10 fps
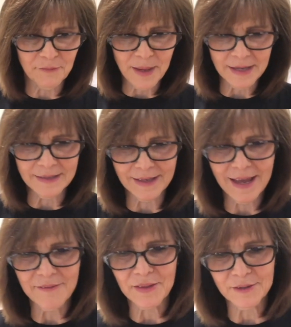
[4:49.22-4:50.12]
of painting,
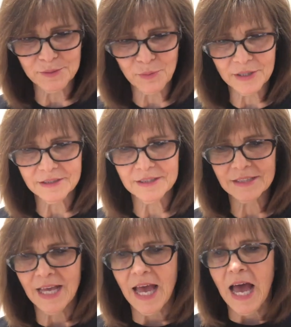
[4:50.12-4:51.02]
having those brushes.
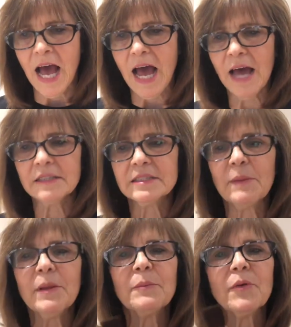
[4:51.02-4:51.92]
Uh,
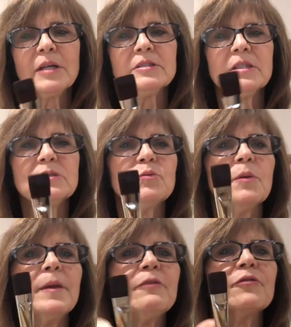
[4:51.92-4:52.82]
some of the brushes will
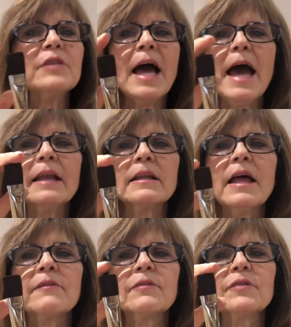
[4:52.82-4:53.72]
be flat. They'll
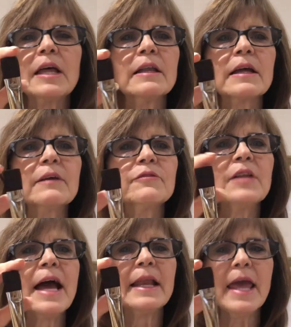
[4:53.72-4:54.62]
have a, like a
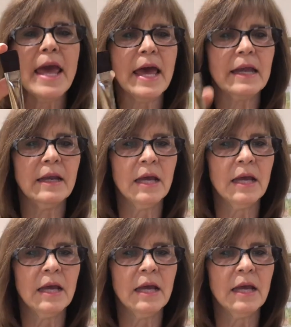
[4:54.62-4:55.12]
flat head.